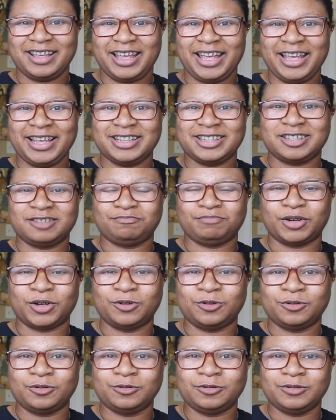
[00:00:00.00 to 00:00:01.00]

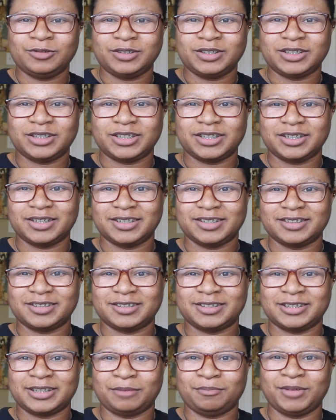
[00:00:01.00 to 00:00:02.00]
exposed
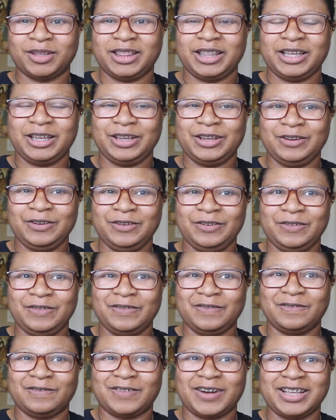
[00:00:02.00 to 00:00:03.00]
some of the
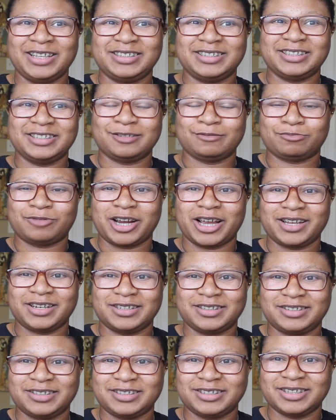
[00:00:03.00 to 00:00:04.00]
racist
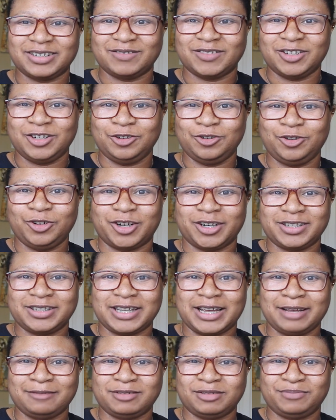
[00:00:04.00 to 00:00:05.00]
practices of the New York
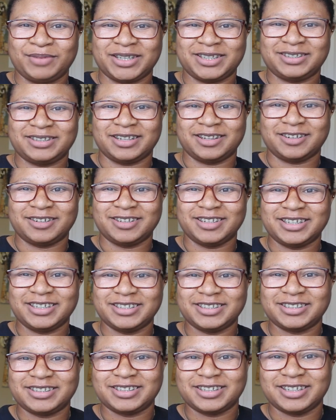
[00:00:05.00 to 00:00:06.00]
Times bestseller
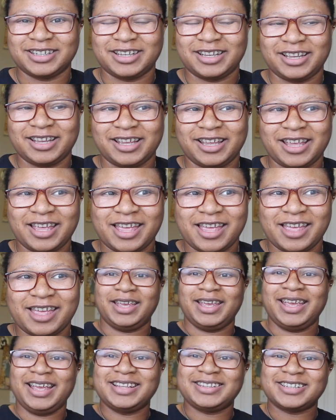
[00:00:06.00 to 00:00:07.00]
list.
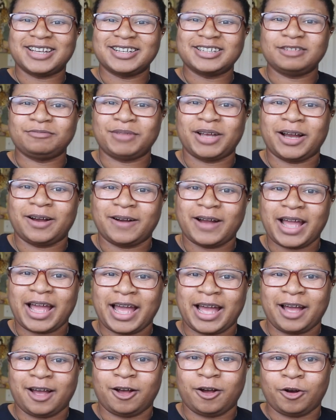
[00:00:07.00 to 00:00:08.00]
It talks about
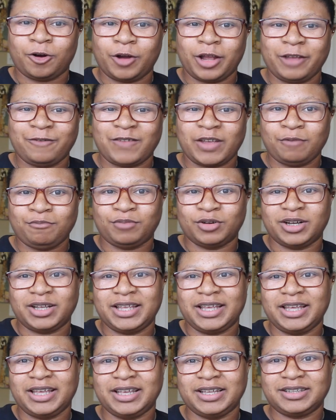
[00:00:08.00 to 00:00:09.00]
how if a book
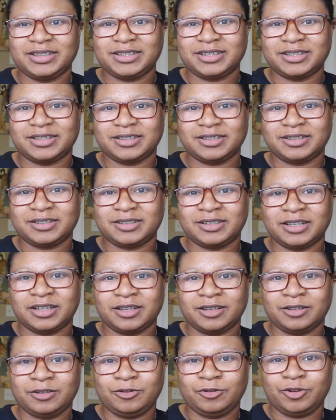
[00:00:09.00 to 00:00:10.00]
hits
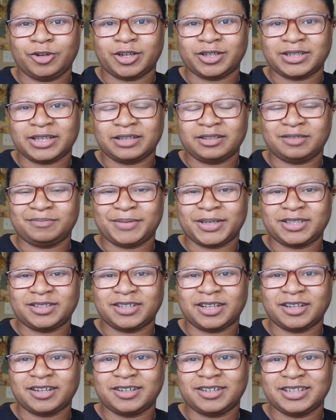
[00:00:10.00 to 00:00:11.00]
the New York Times
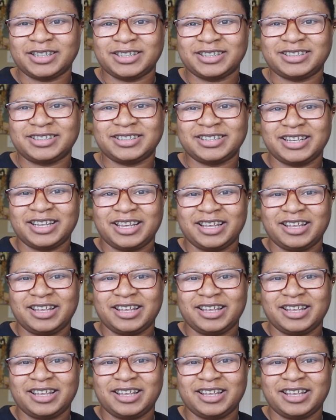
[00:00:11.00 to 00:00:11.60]
bestseller list,